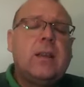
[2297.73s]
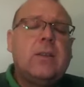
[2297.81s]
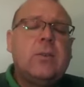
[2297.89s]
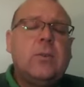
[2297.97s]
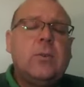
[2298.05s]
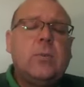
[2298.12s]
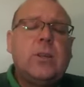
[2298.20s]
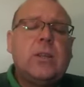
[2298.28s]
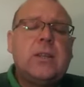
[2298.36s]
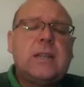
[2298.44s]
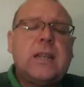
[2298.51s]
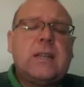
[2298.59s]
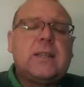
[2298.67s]
Lord, we
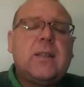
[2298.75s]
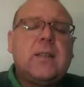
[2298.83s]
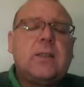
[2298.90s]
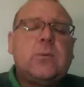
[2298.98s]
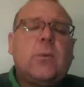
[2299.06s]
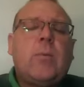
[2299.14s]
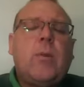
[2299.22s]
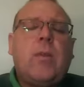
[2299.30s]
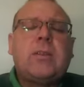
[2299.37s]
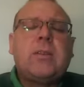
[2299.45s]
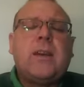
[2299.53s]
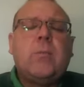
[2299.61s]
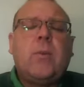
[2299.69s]
just ask that this would be the
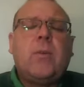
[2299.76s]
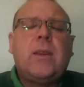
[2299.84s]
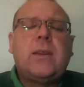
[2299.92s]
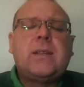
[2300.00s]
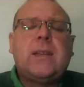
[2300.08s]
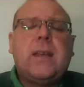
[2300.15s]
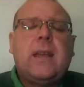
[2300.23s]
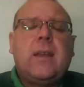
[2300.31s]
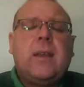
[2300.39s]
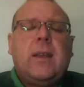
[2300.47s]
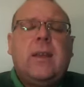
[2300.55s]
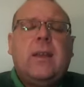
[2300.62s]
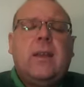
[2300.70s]
time when they say,
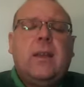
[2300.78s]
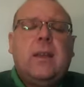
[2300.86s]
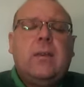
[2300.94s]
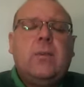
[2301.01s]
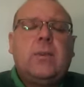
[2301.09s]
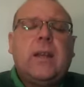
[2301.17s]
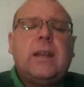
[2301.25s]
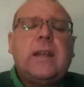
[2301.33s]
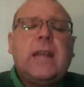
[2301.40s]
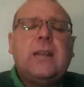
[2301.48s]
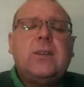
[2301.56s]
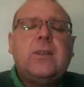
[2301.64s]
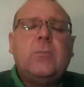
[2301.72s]
Lord, I
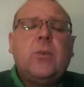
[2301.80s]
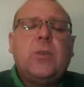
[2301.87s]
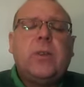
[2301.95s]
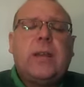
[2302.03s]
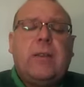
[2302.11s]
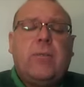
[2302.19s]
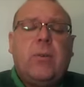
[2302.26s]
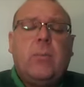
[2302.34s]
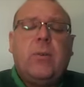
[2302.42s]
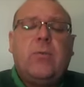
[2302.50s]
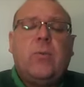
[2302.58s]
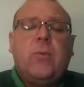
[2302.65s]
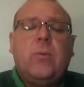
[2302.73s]
need you more than ever
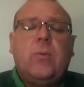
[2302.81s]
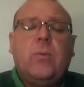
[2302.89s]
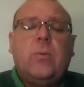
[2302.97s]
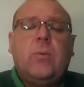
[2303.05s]
before.